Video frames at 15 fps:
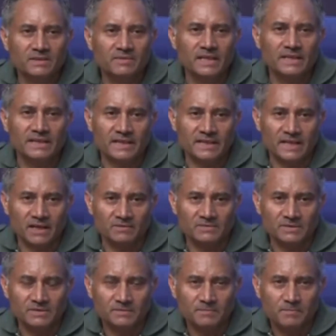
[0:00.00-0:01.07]
civilian
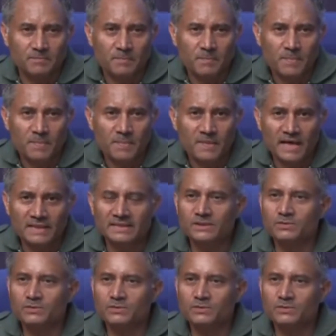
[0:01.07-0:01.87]
aircraft. And